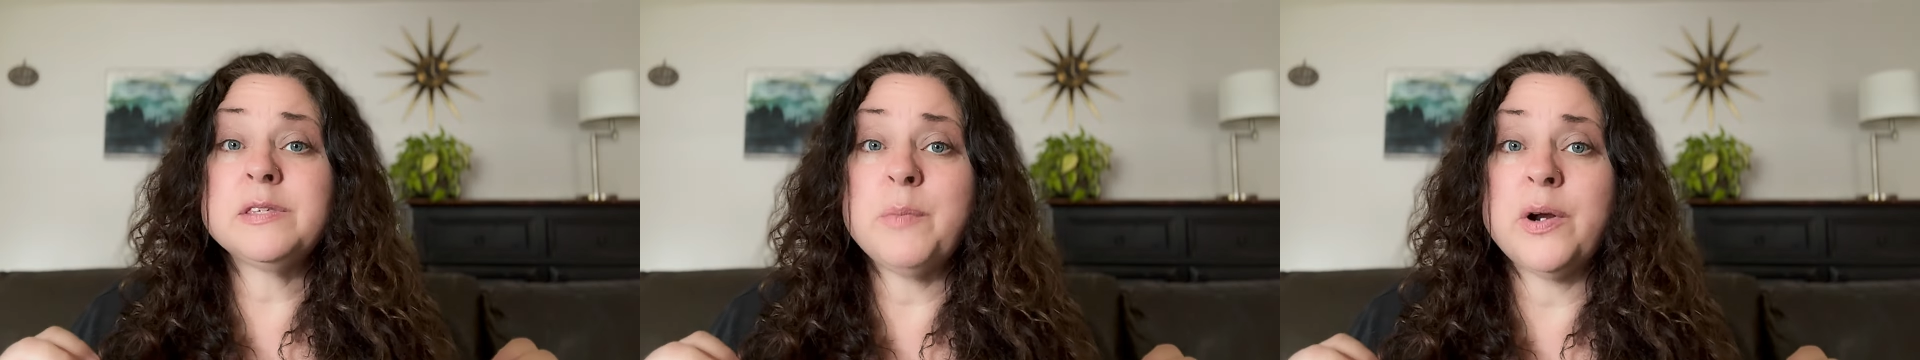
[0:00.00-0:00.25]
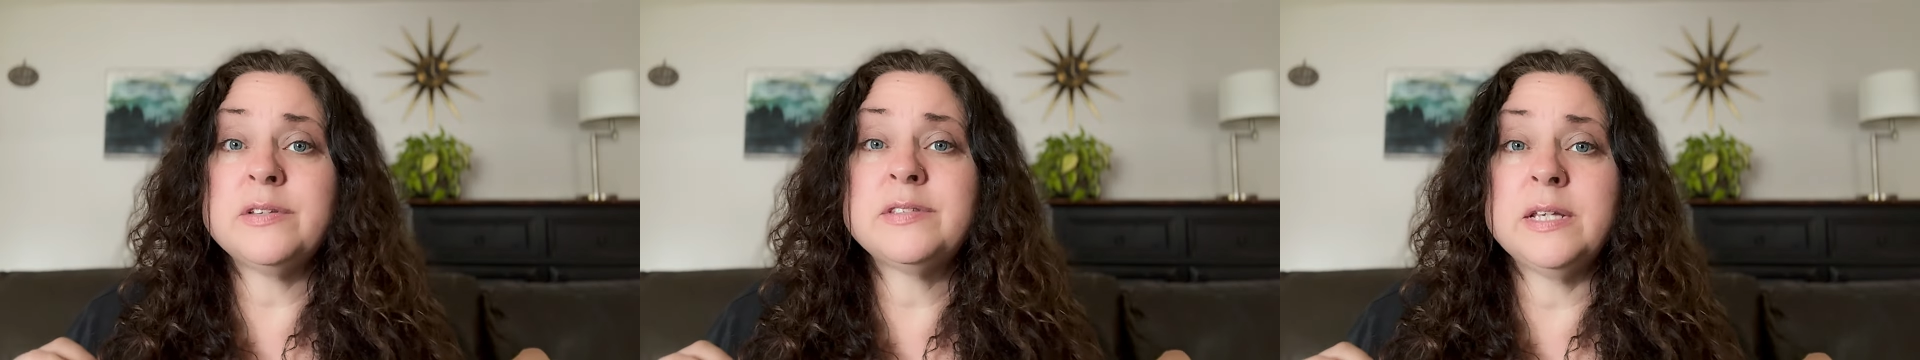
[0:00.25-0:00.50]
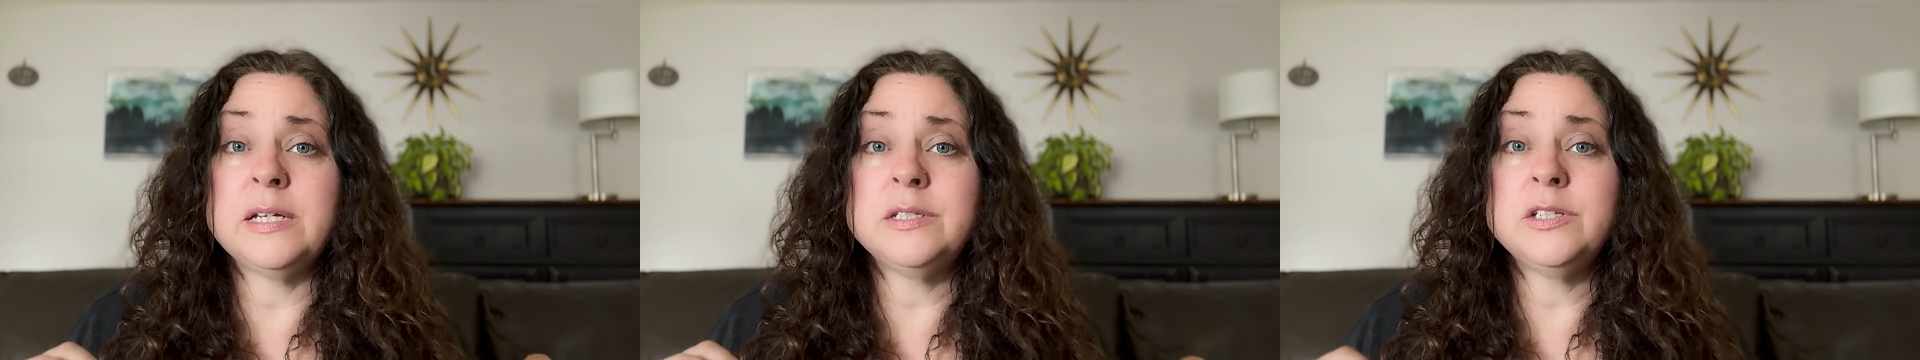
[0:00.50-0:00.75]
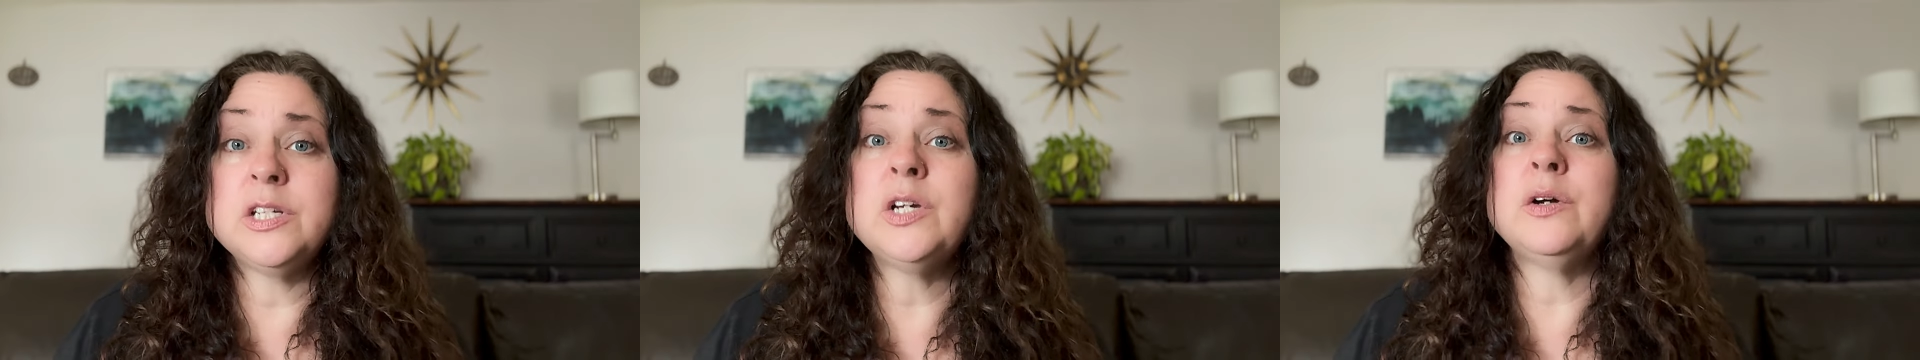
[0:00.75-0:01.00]
smartest thing
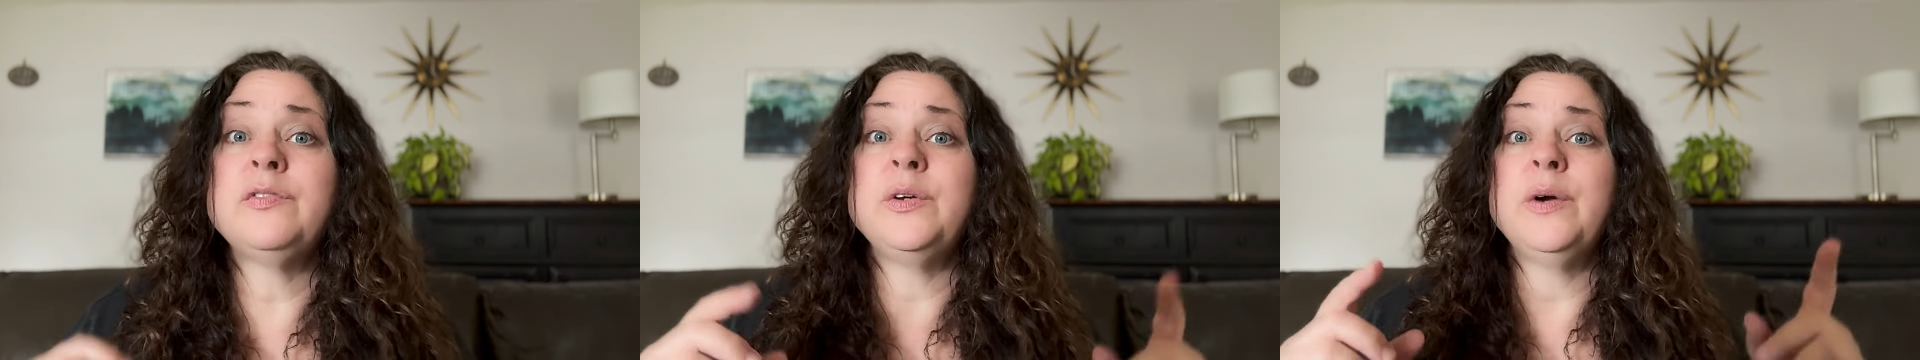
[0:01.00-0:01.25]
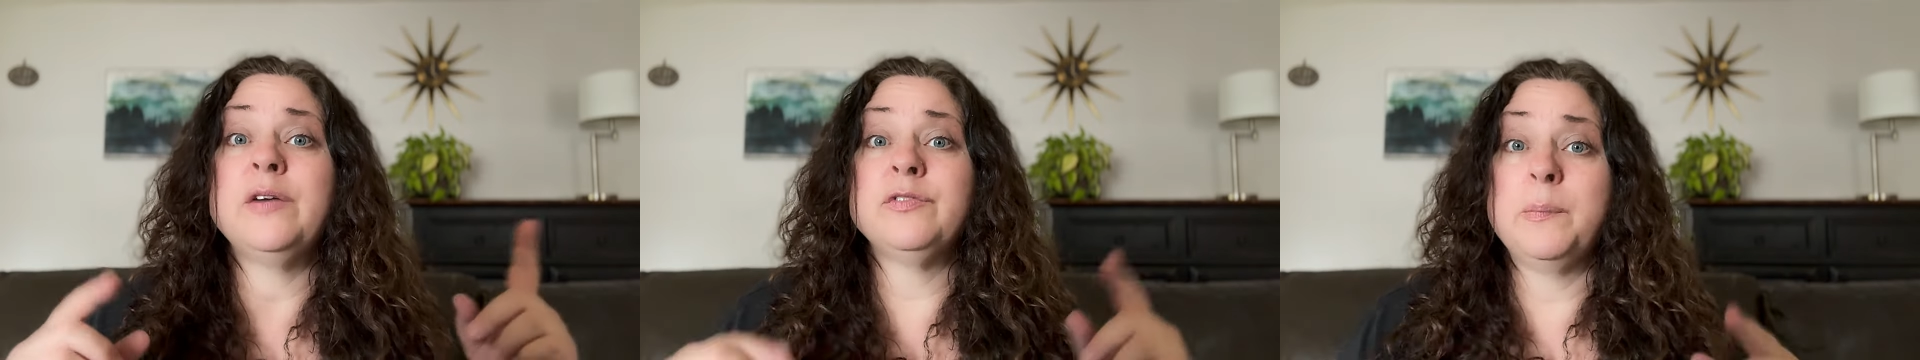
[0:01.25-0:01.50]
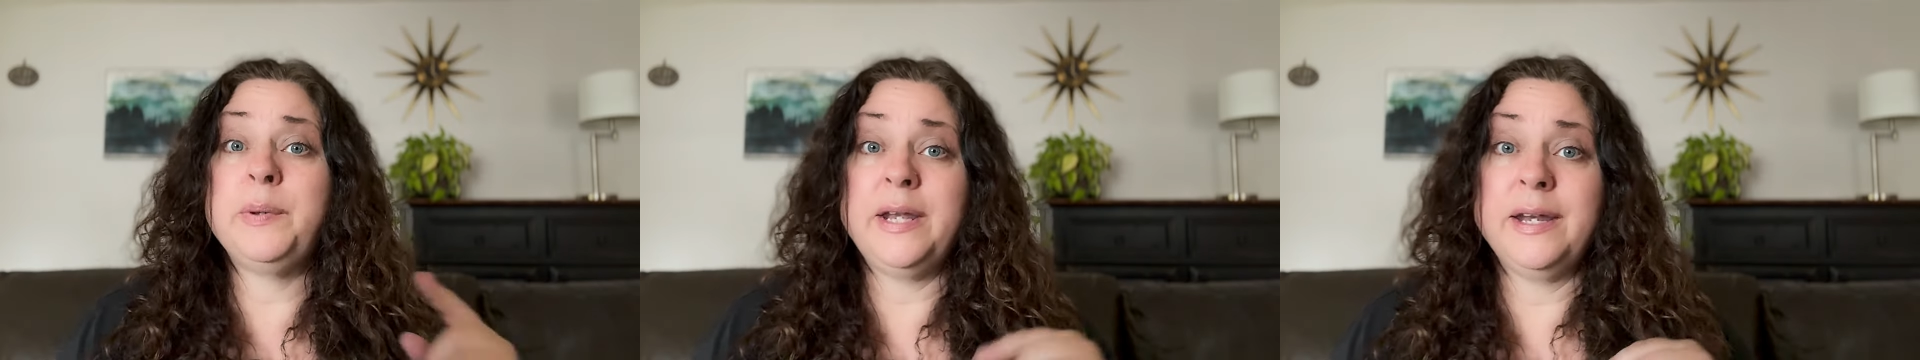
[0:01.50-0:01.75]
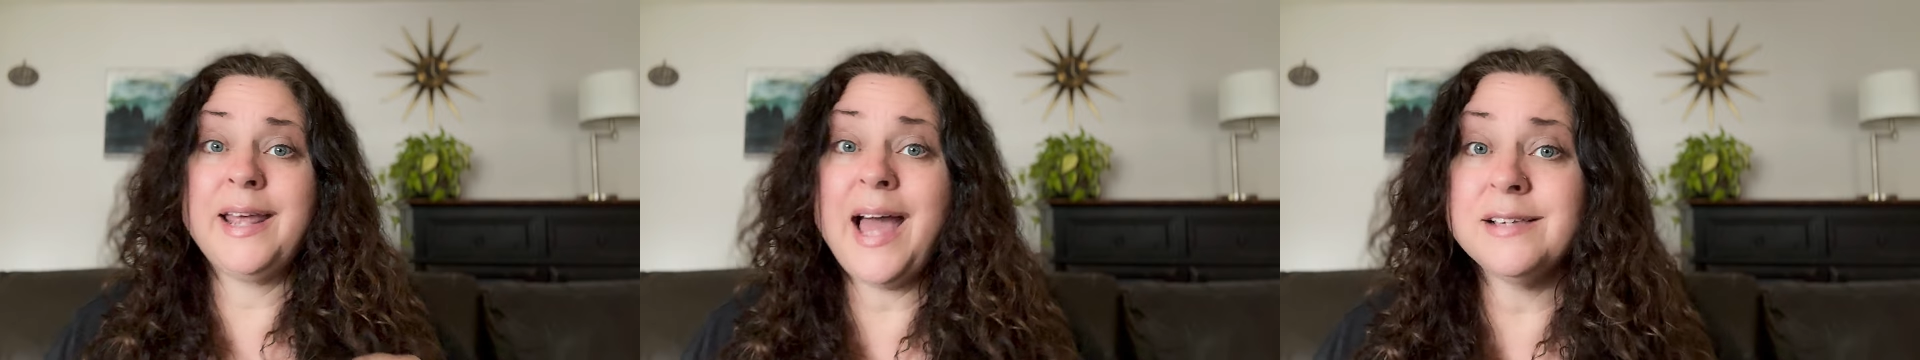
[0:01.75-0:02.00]
to do if you have
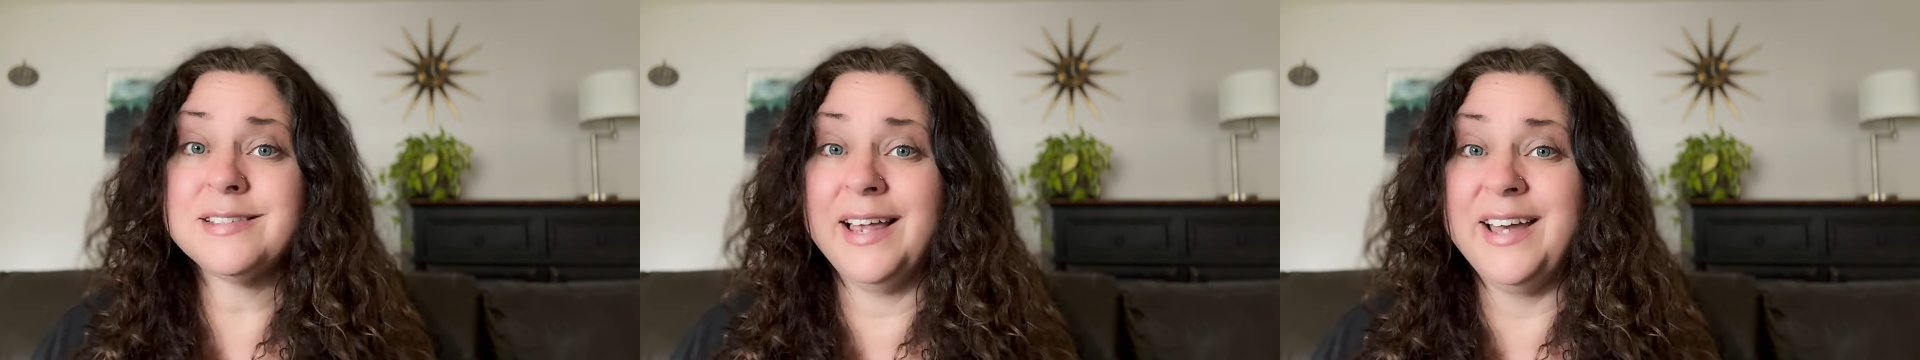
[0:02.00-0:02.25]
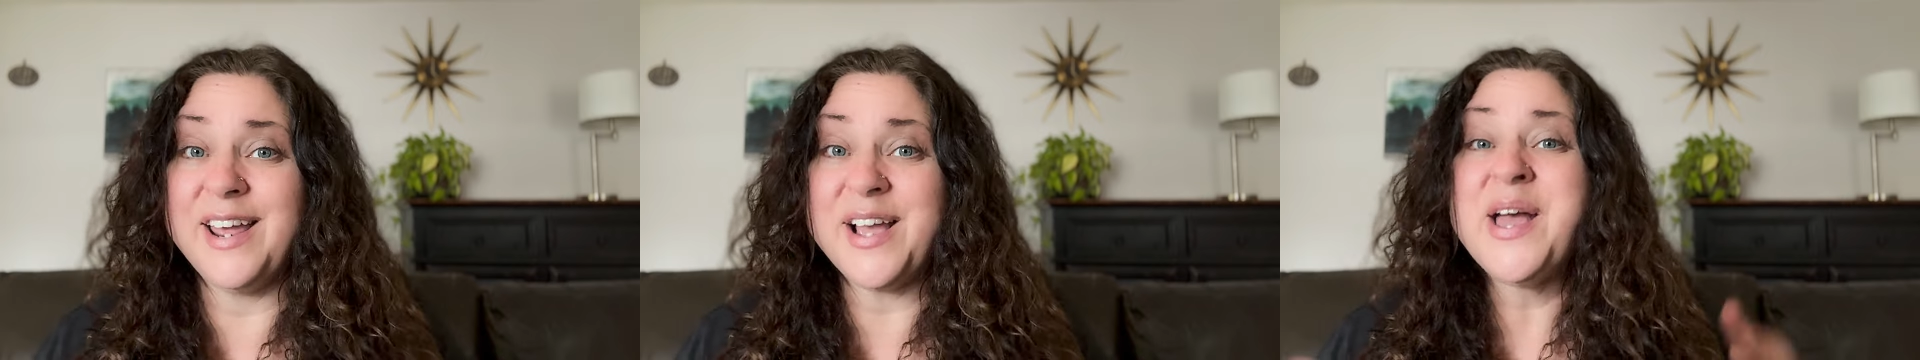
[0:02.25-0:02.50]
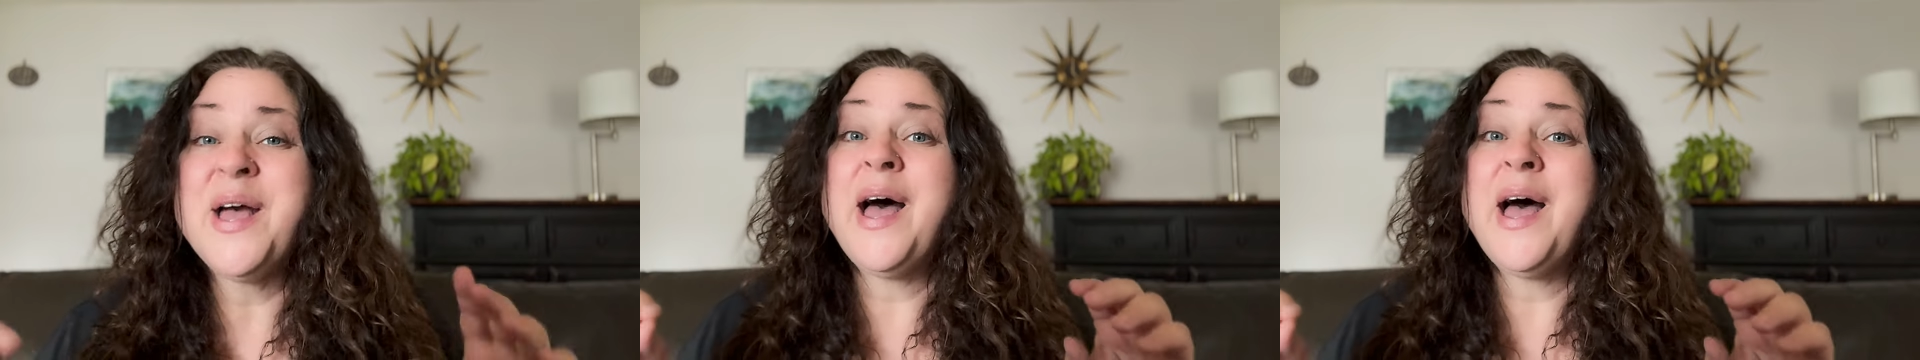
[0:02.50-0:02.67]
repeated gaslighting.